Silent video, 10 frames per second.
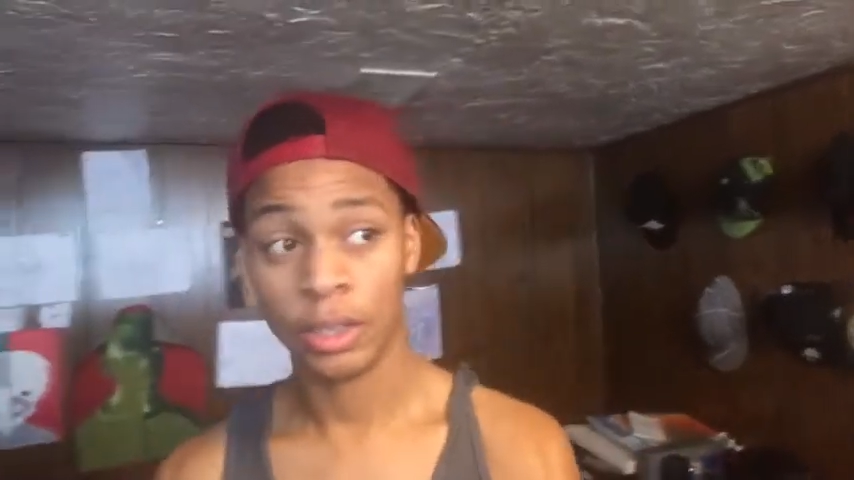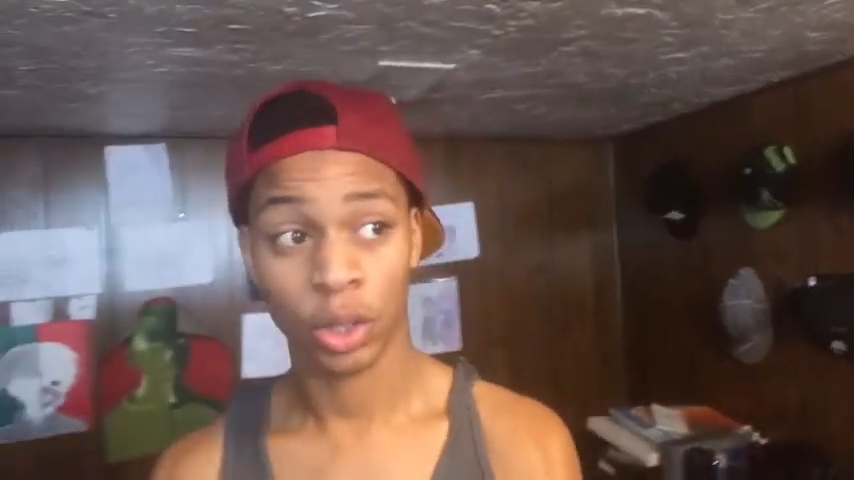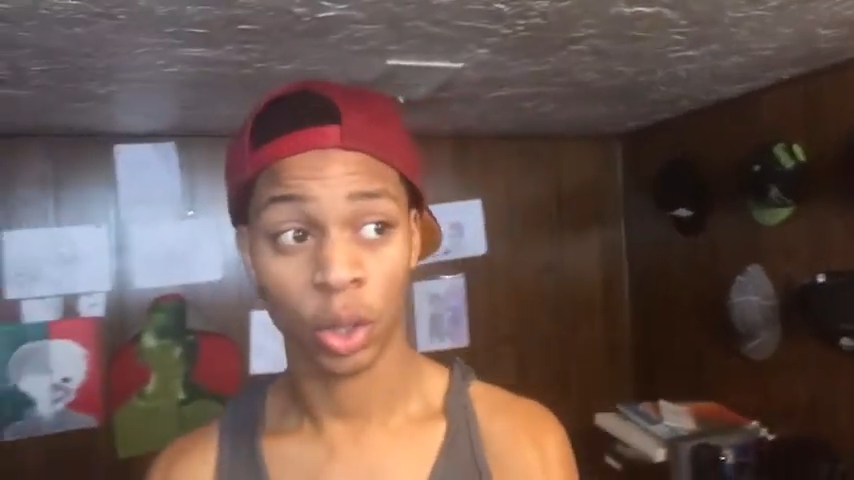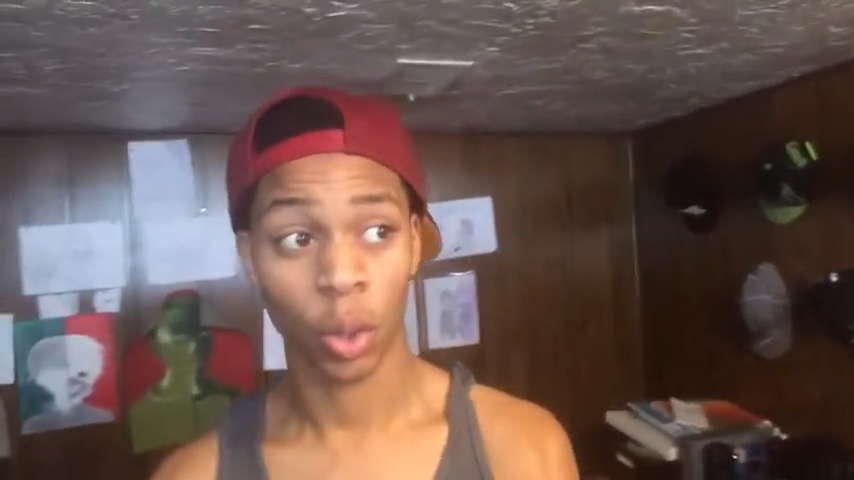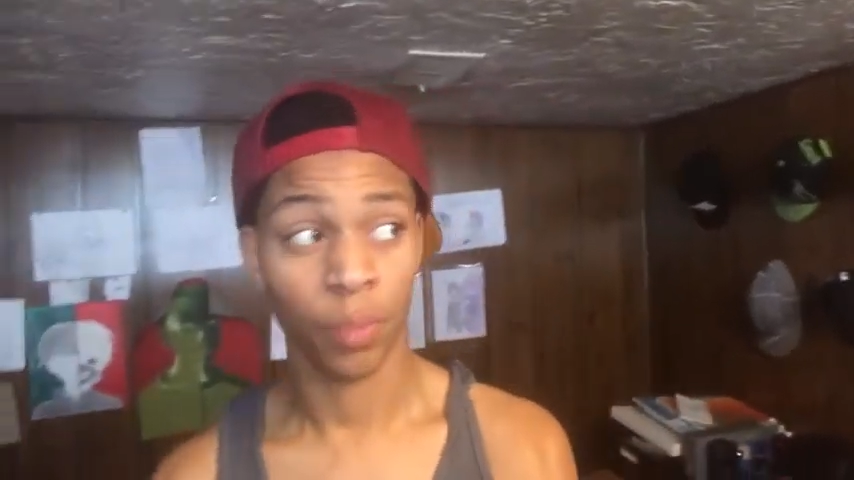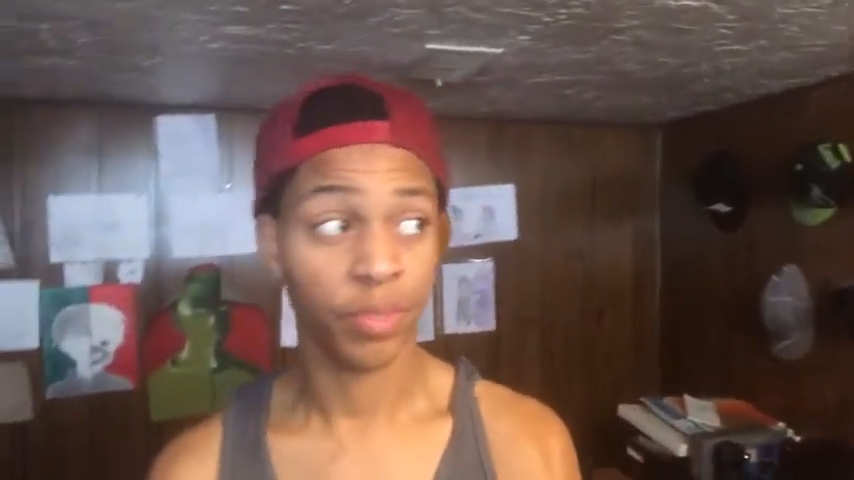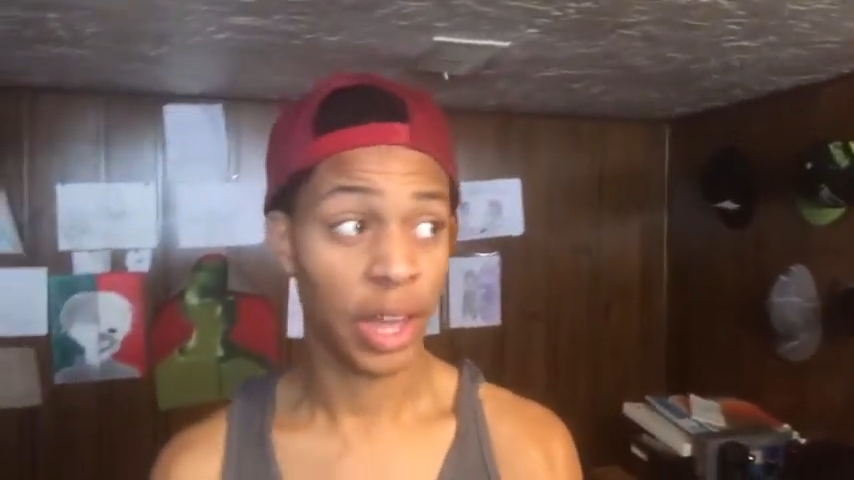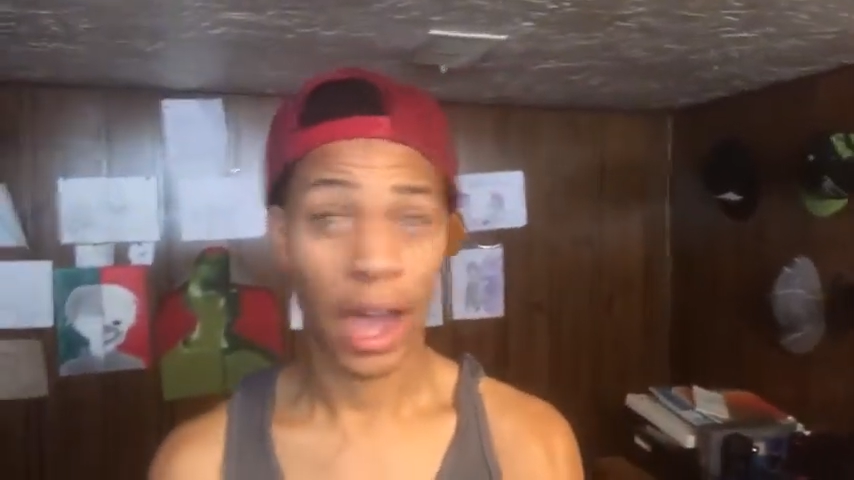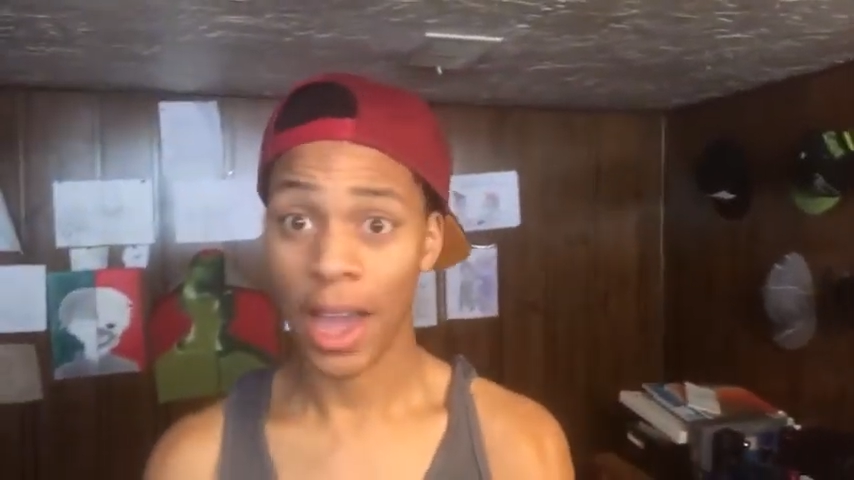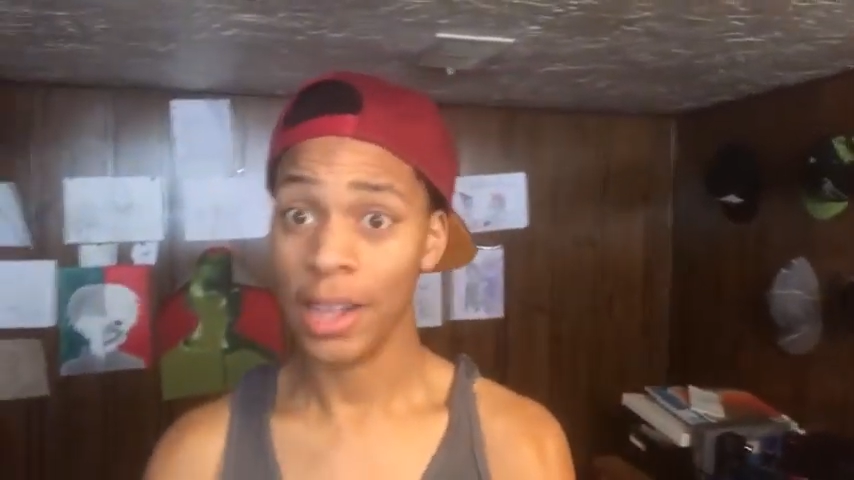So,
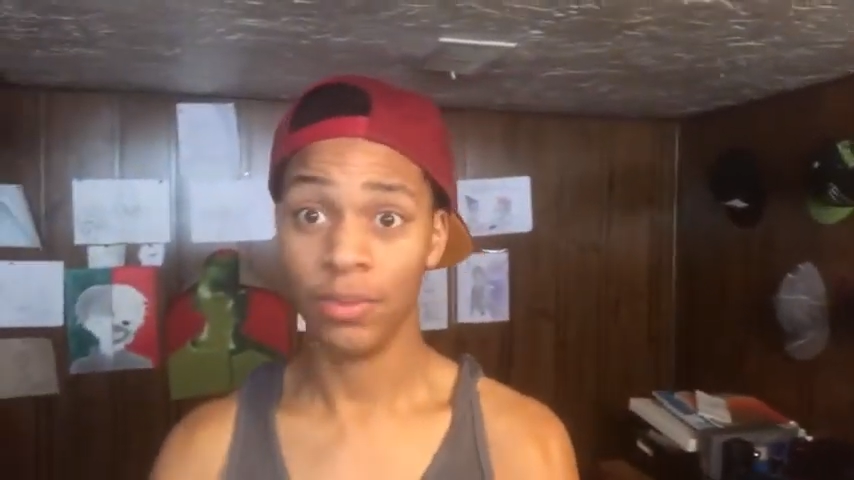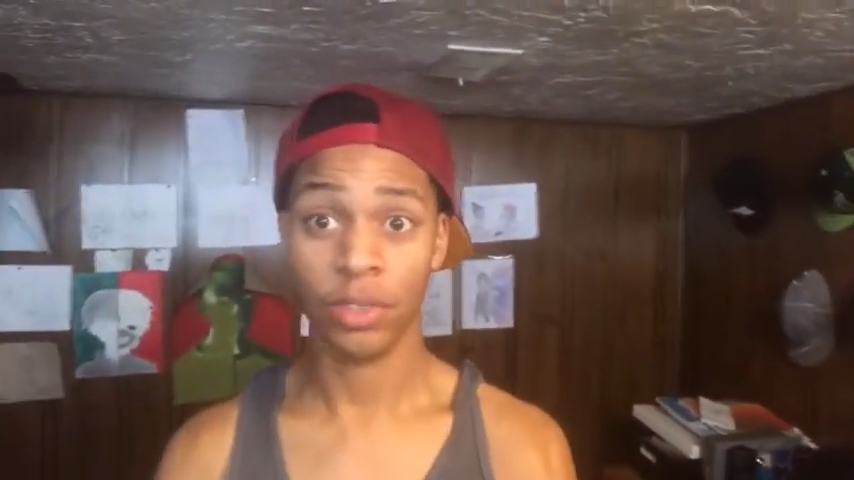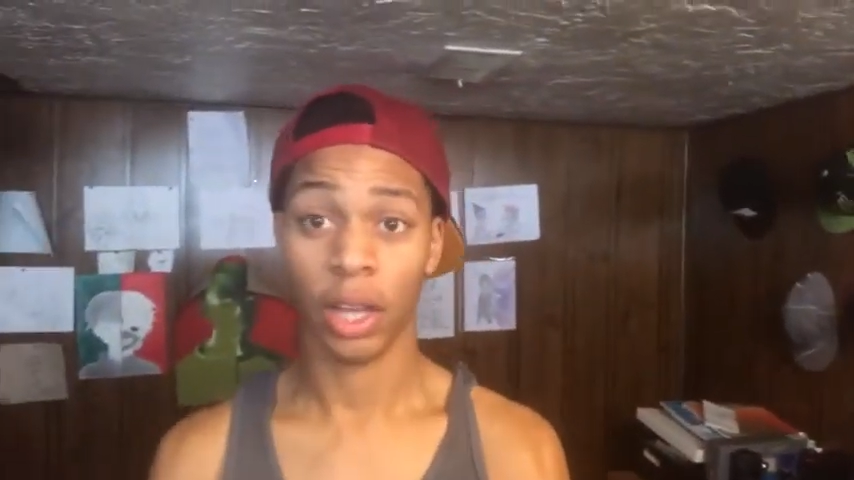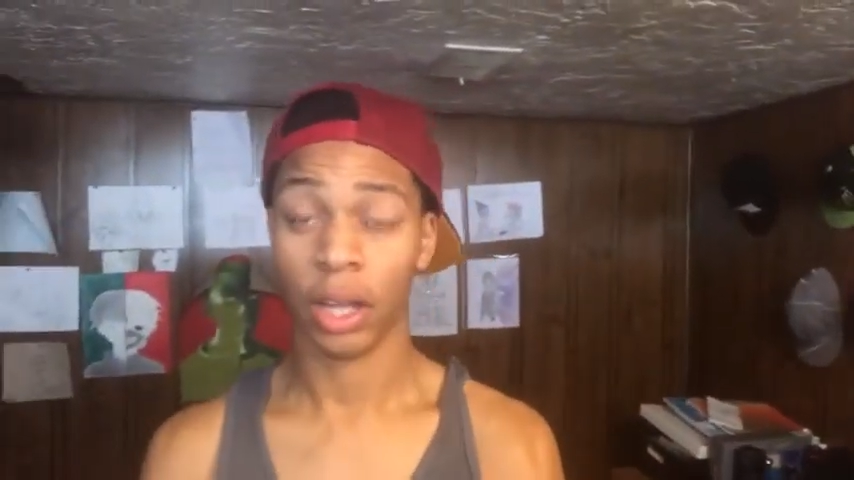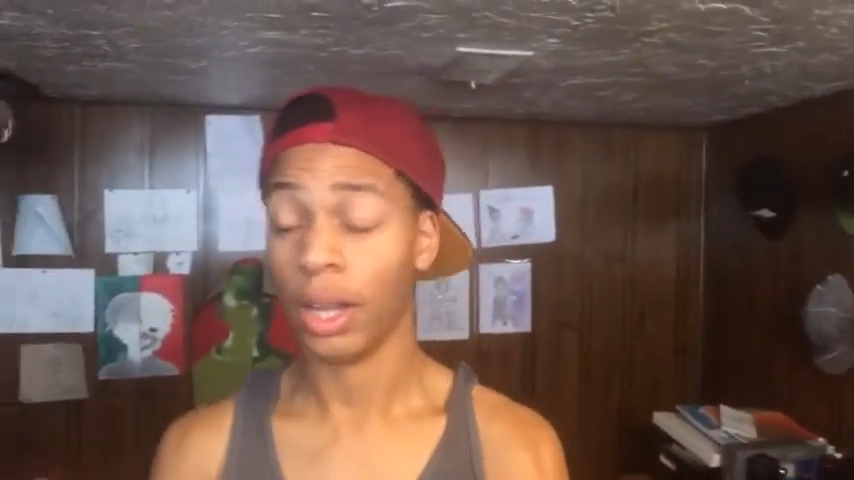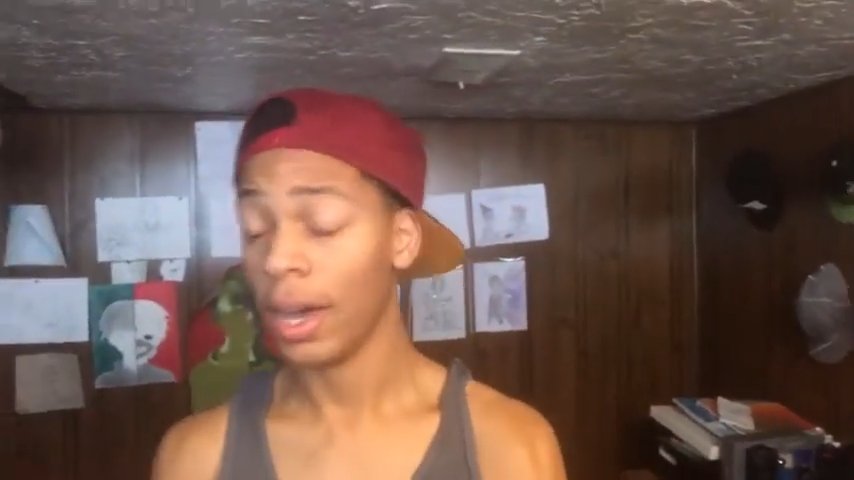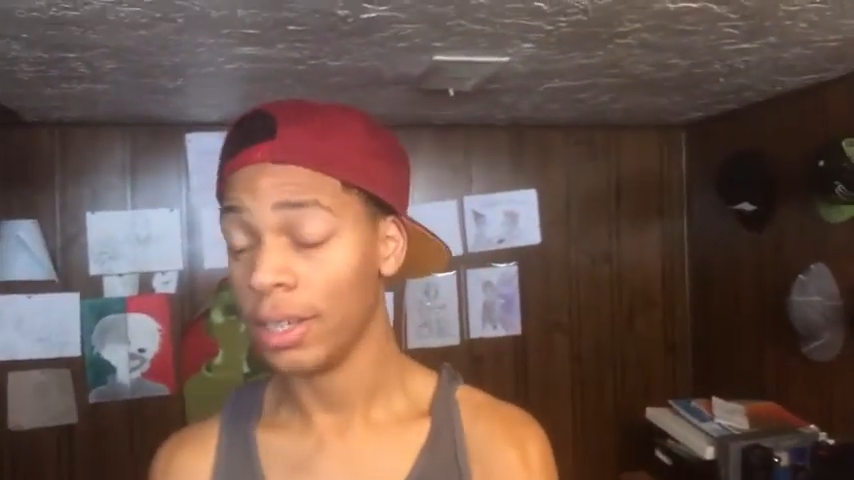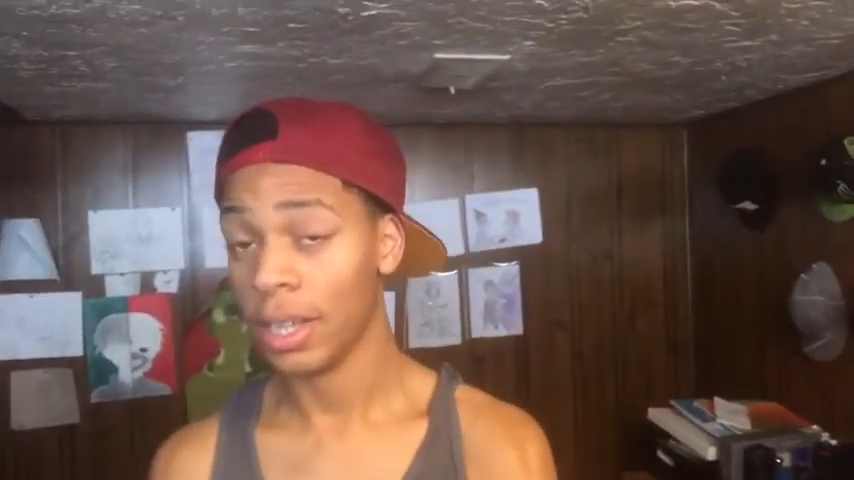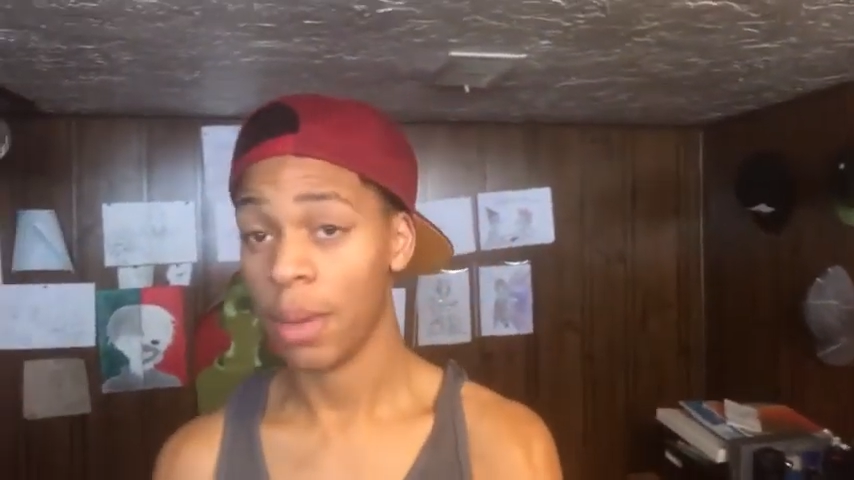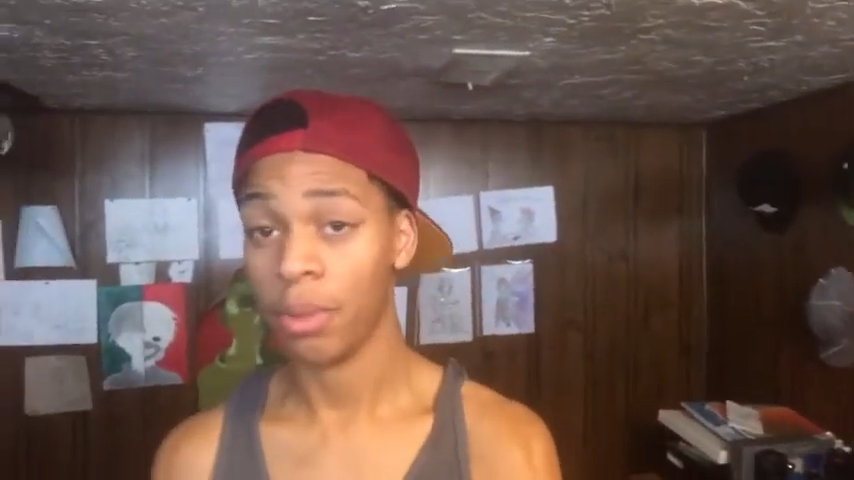a lot
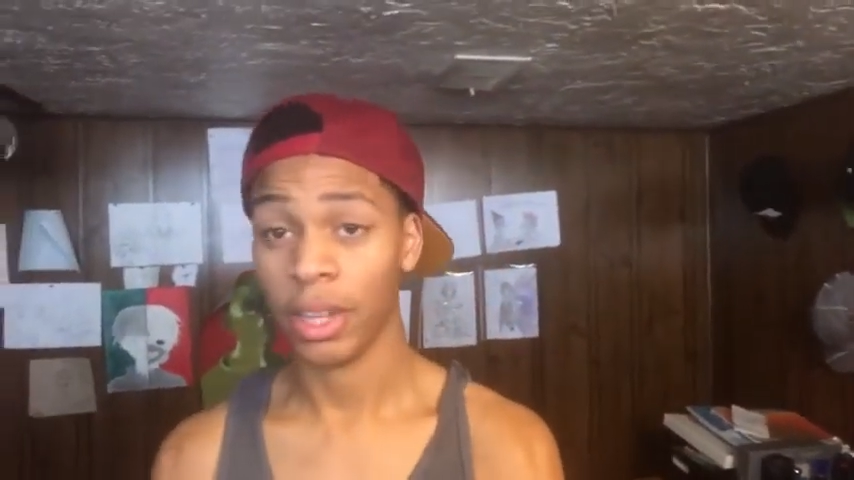has happened.